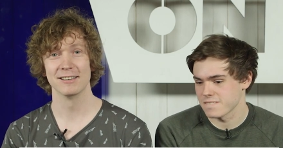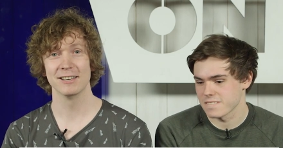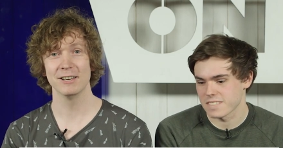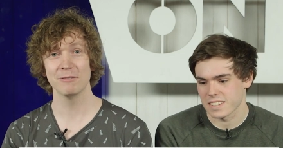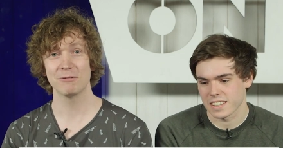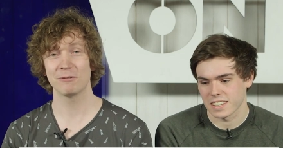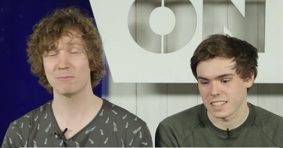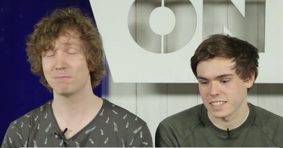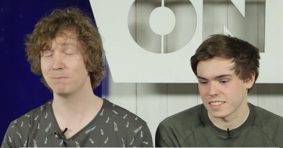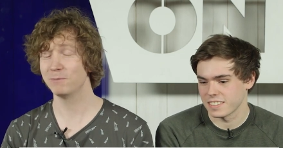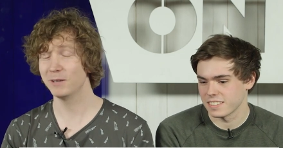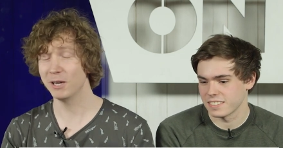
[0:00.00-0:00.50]
Speaker 1: You've,
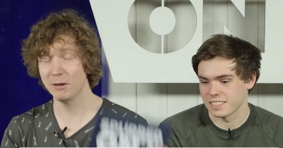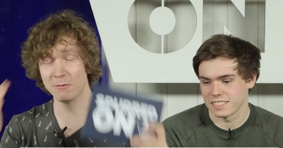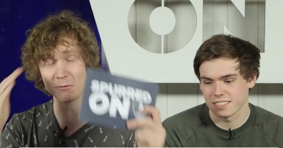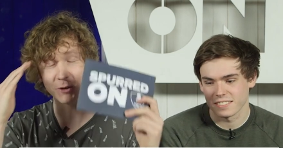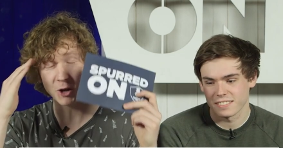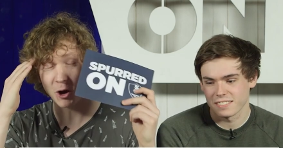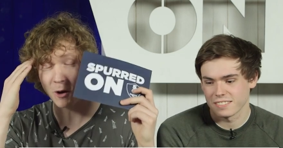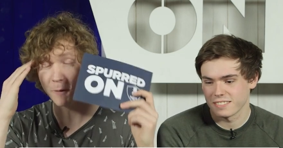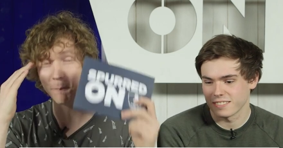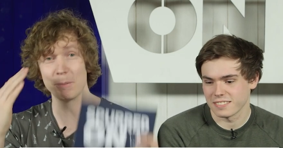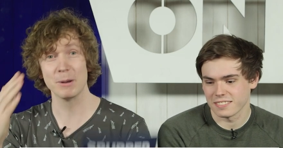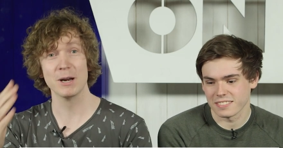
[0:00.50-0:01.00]
you've
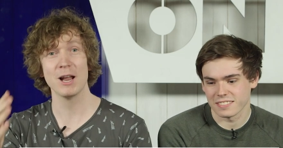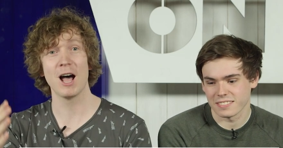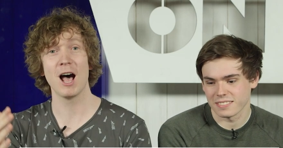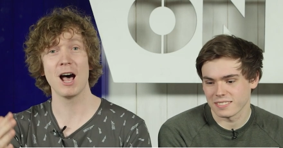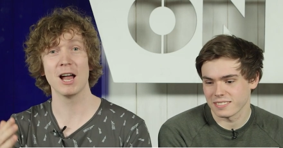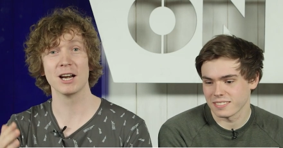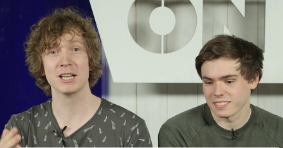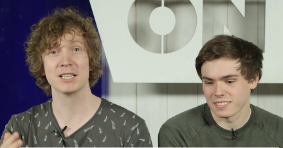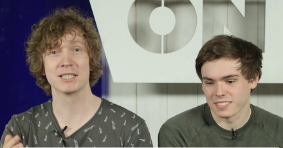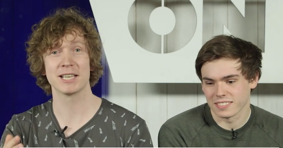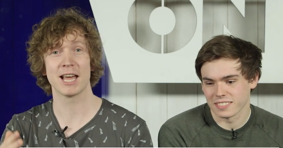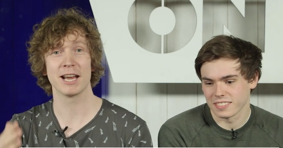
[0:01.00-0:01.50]
gone
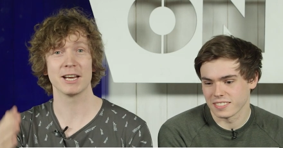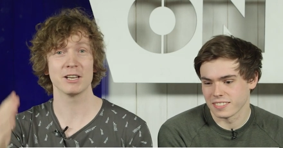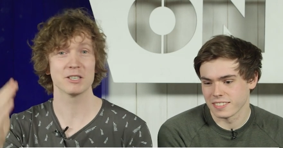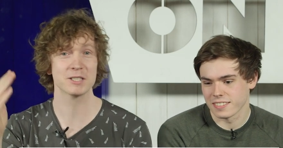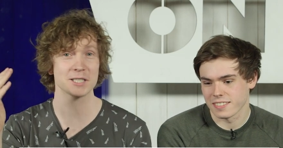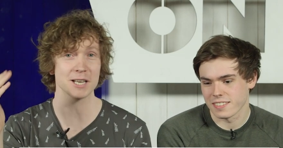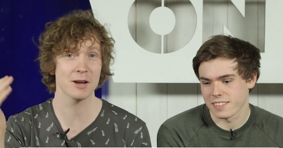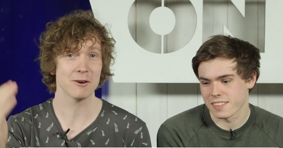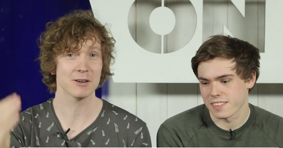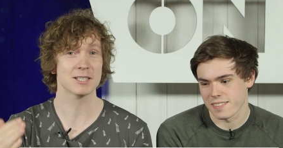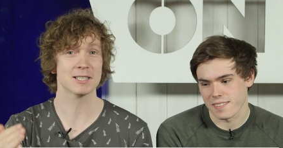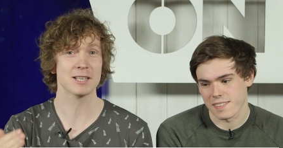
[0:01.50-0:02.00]
bananas there. You're
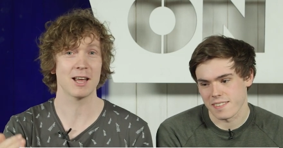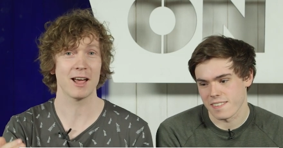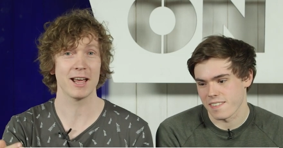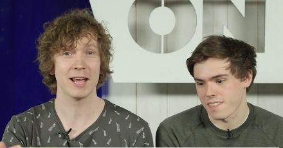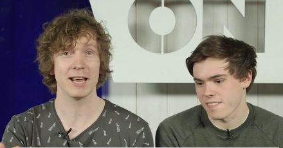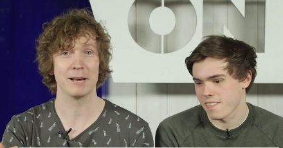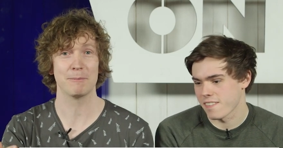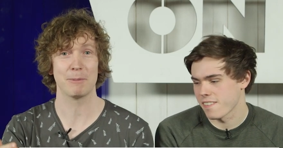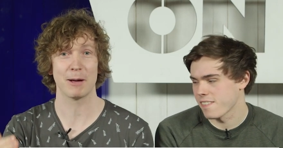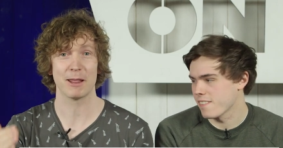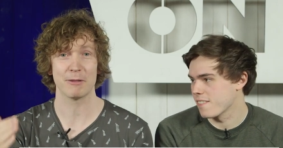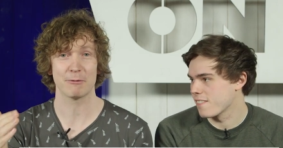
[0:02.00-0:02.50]
so
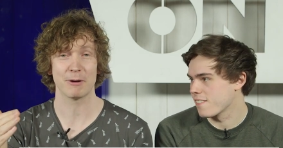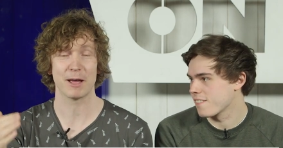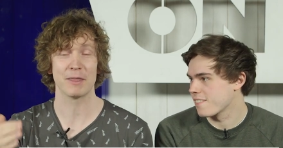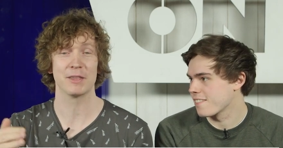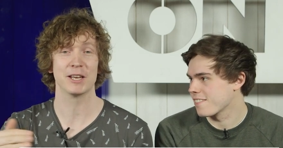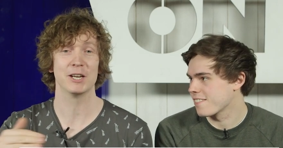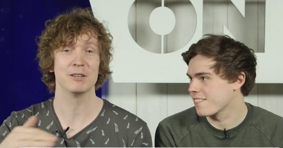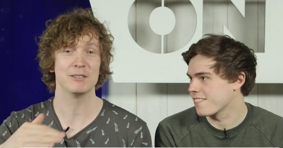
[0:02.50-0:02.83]
excited by the fact that